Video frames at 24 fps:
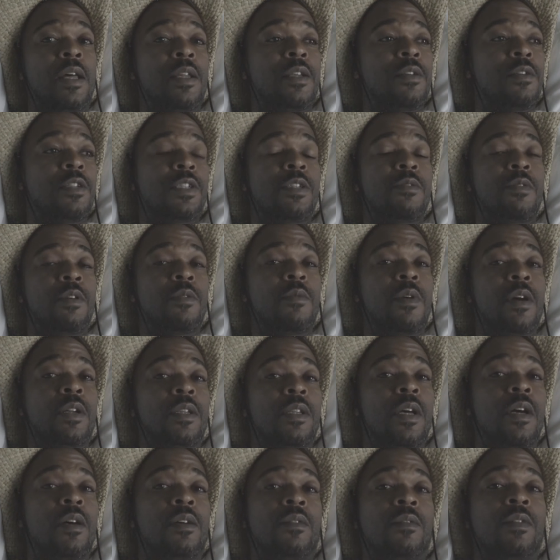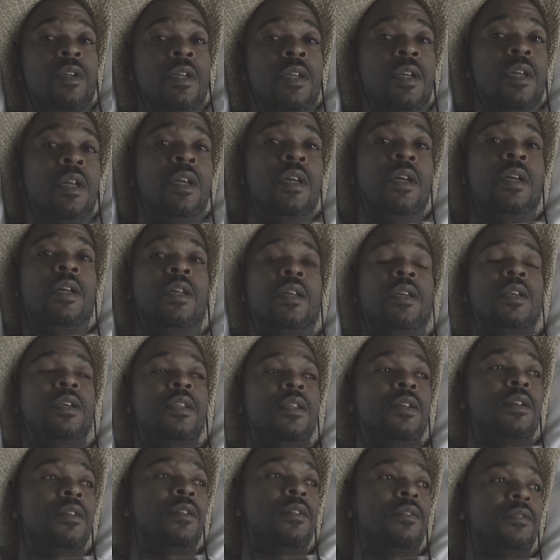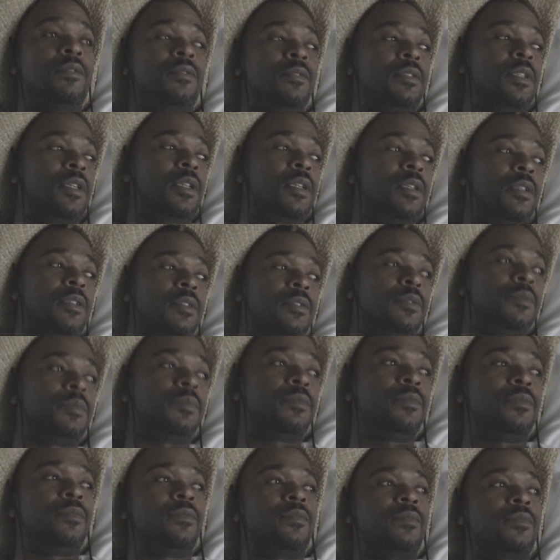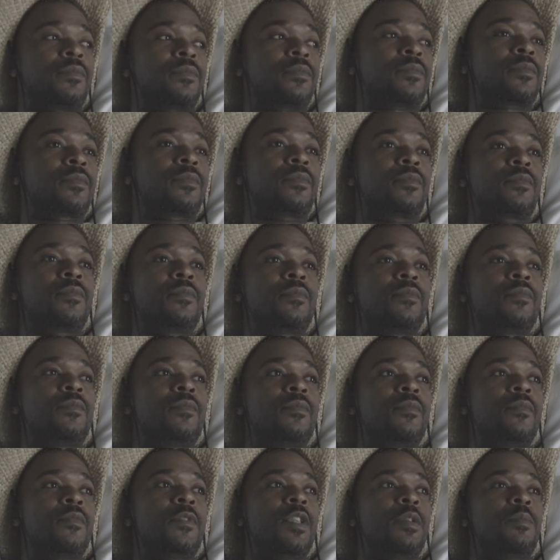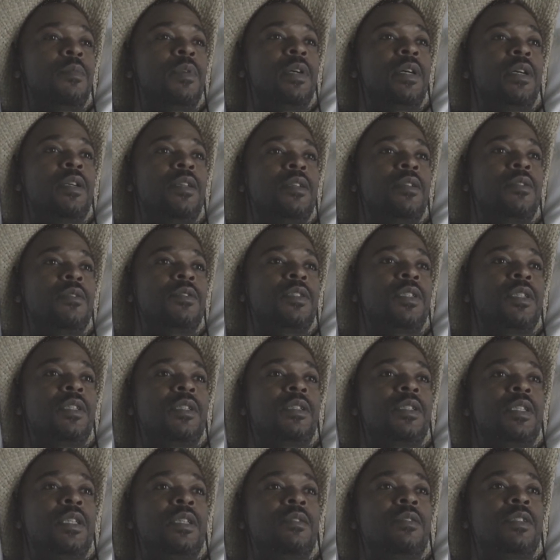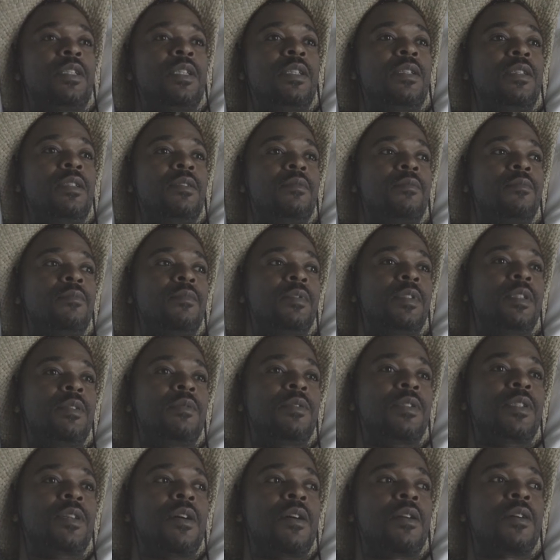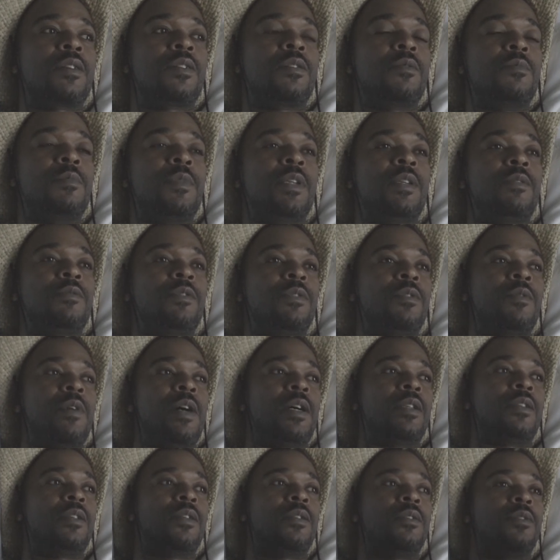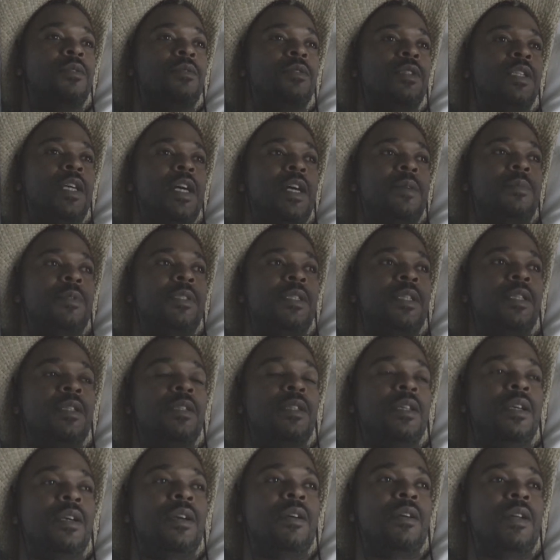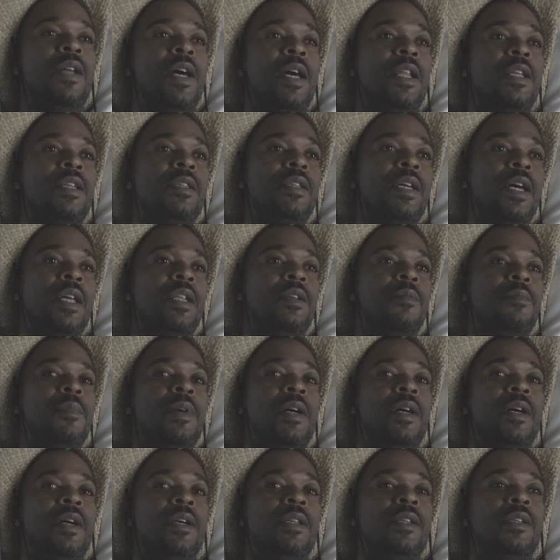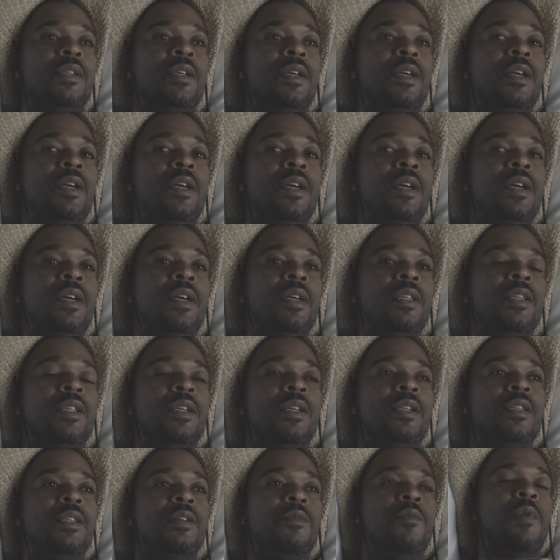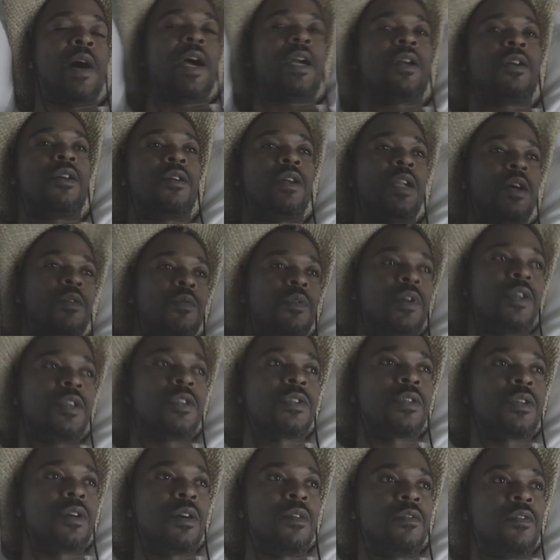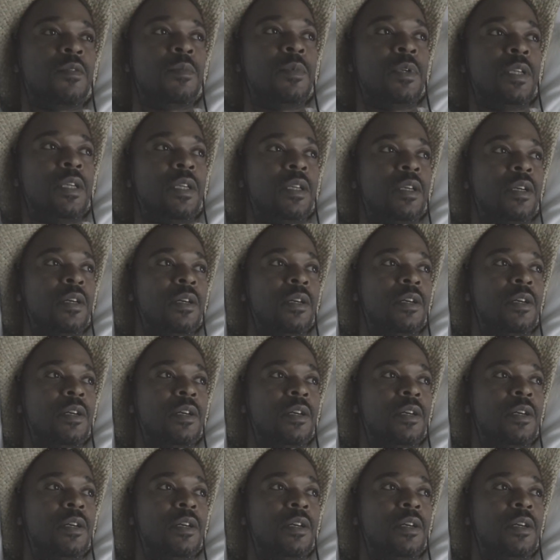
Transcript: and she would have walked off. You know, but you know, she was talking to me throughout the whole time sitting there, and I didn't mind. The white girl that was serving me,